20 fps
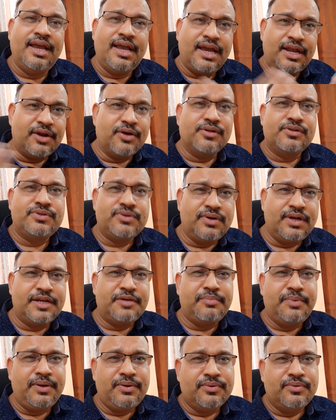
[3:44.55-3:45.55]
and also
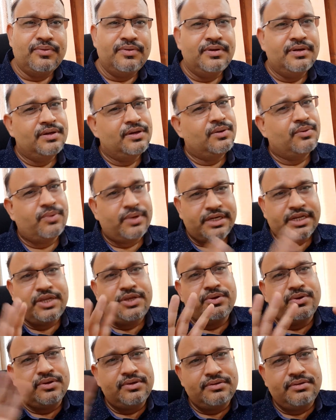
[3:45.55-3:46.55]
let me know what are
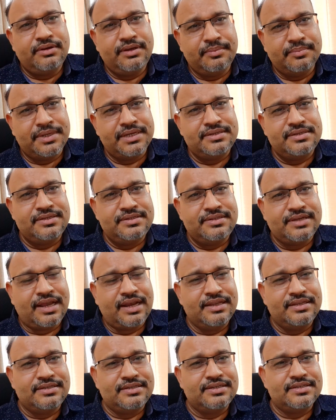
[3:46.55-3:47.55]
your emerging
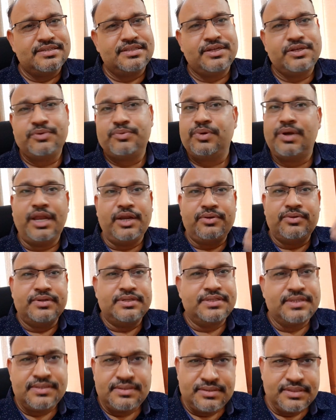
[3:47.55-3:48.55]
challenges that you would like to